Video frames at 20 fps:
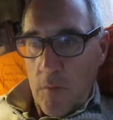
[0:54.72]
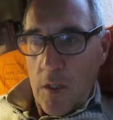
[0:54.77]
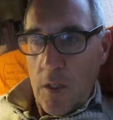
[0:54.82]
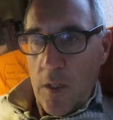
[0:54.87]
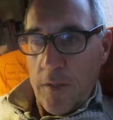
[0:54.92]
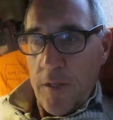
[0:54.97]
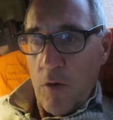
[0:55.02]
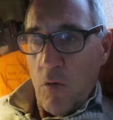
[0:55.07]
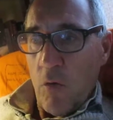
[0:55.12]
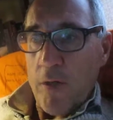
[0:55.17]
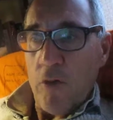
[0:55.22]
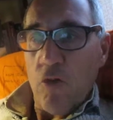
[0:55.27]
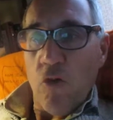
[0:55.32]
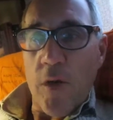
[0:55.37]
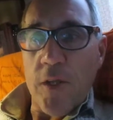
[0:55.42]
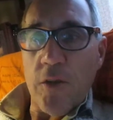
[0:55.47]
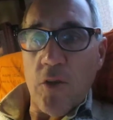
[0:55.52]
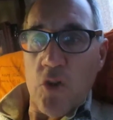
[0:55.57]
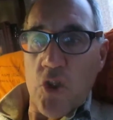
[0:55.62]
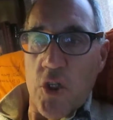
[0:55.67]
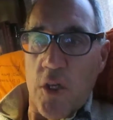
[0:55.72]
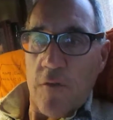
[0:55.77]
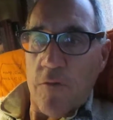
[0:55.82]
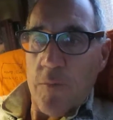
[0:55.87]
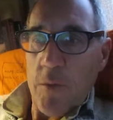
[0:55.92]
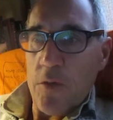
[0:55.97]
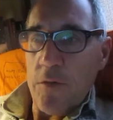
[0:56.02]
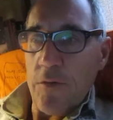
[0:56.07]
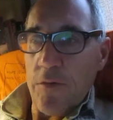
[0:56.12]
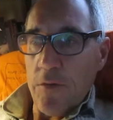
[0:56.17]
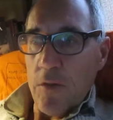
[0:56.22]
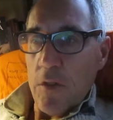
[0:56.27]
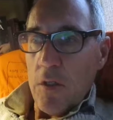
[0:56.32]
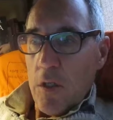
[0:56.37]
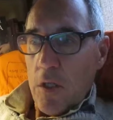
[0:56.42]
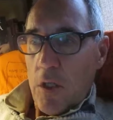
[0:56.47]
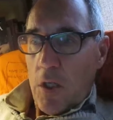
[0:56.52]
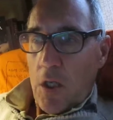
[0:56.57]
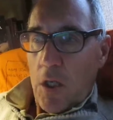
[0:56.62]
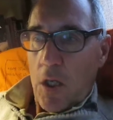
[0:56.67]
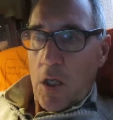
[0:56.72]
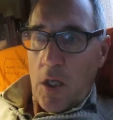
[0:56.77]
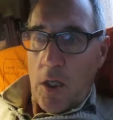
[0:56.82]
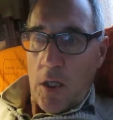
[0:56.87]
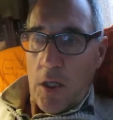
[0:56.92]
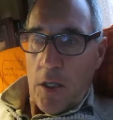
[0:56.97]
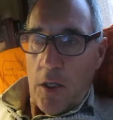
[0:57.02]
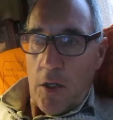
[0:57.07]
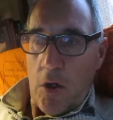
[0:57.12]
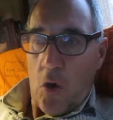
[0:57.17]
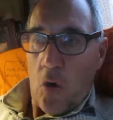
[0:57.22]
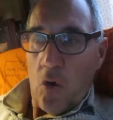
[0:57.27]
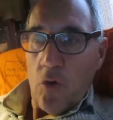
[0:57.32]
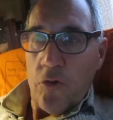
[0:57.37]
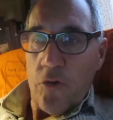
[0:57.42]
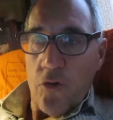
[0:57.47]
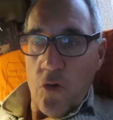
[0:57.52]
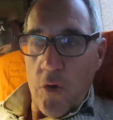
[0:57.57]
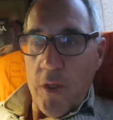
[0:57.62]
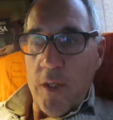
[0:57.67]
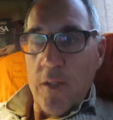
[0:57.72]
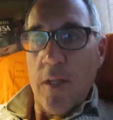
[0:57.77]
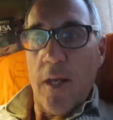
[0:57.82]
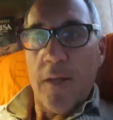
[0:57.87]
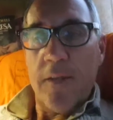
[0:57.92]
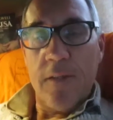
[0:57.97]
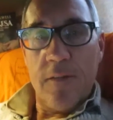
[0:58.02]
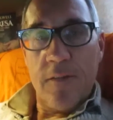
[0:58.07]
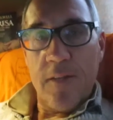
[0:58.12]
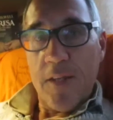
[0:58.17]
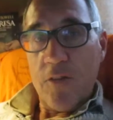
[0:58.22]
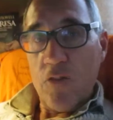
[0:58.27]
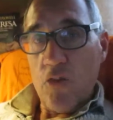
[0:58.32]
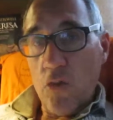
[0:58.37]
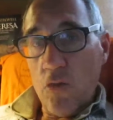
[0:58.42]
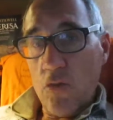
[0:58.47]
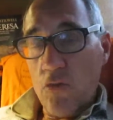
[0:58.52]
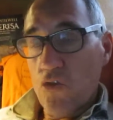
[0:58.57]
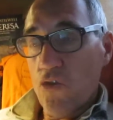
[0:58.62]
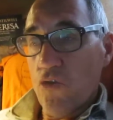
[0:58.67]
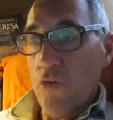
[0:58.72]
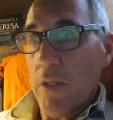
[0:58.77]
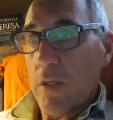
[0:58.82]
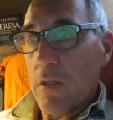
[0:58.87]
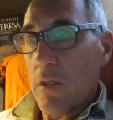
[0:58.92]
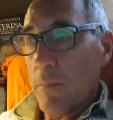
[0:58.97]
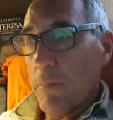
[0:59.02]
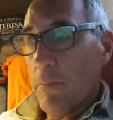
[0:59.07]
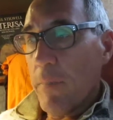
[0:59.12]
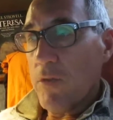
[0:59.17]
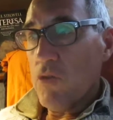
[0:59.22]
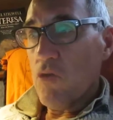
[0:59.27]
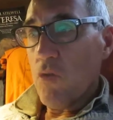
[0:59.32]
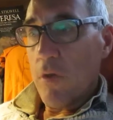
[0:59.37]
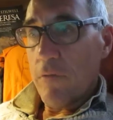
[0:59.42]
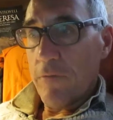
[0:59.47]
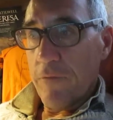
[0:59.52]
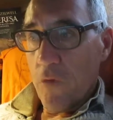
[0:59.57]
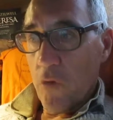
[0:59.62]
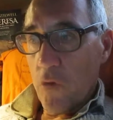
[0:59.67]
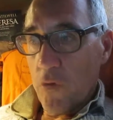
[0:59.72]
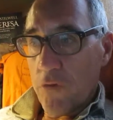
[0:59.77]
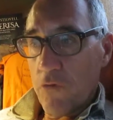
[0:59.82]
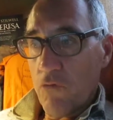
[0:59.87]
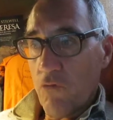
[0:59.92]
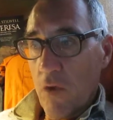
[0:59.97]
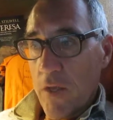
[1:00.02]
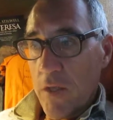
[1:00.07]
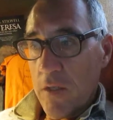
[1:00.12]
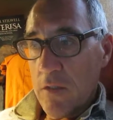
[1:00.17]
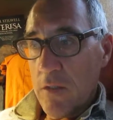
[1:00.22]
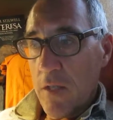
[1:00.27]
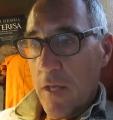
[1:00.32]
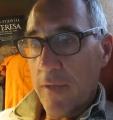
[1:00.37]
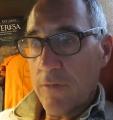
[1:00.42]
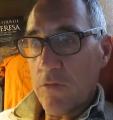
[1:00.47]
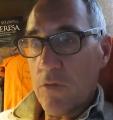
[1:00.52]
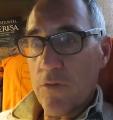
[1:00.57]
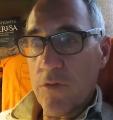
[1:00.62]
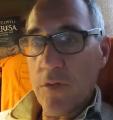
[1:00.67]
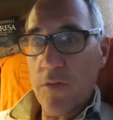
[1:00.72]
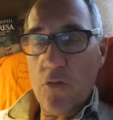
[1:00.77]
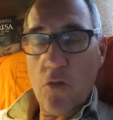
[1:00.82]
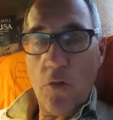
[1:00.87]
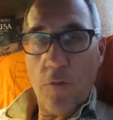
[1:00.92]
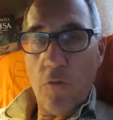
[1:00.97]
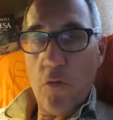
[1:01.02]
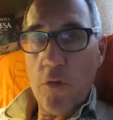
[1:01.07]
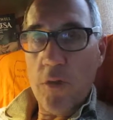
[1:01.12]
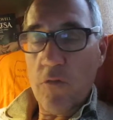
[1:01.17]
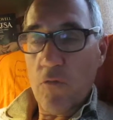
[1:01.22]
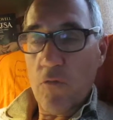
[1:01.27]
there were great achievements also in architecture during Manuel I's reign and the discoveries